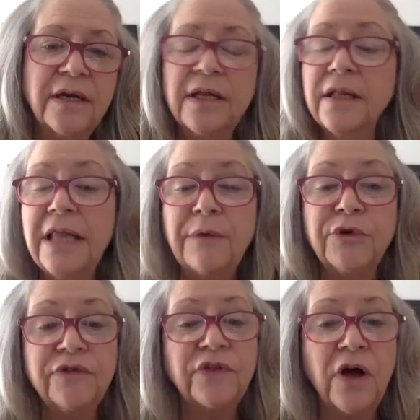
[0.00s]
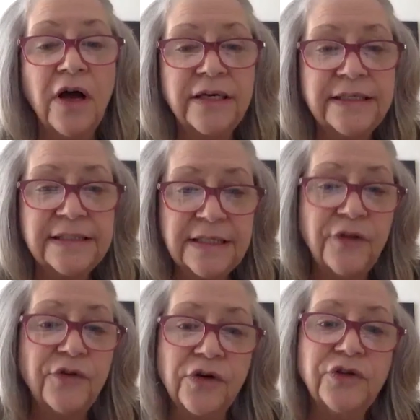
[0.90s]
collaborative law is
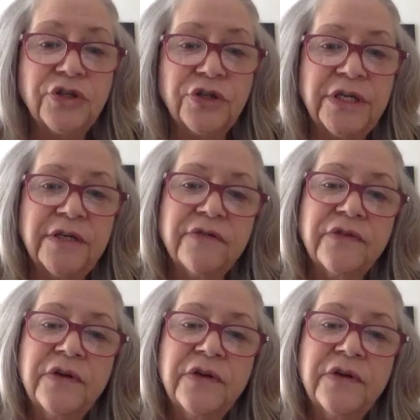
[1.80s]
another alternative.